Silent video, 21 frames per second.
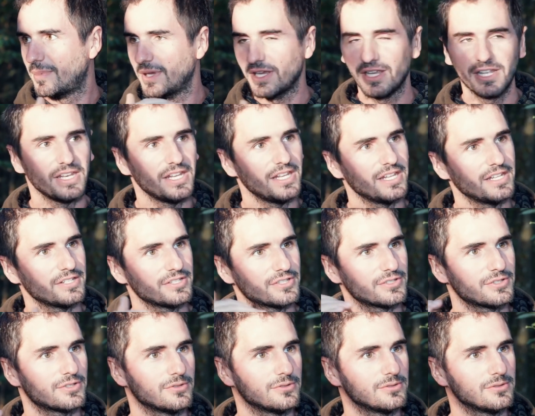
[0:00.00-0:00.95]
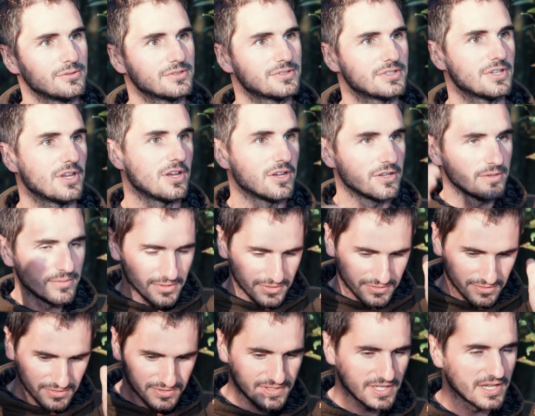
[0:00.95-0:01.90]
beginning to the
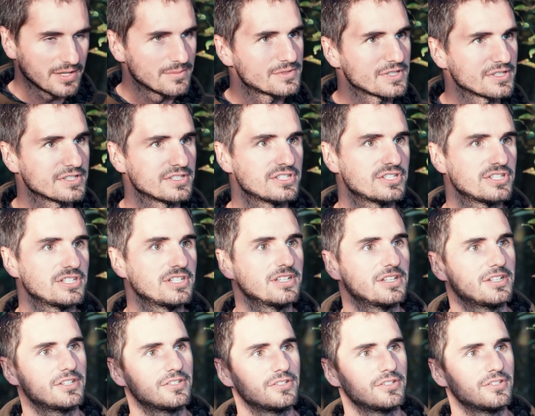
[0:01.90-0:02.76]
end, the same strategy.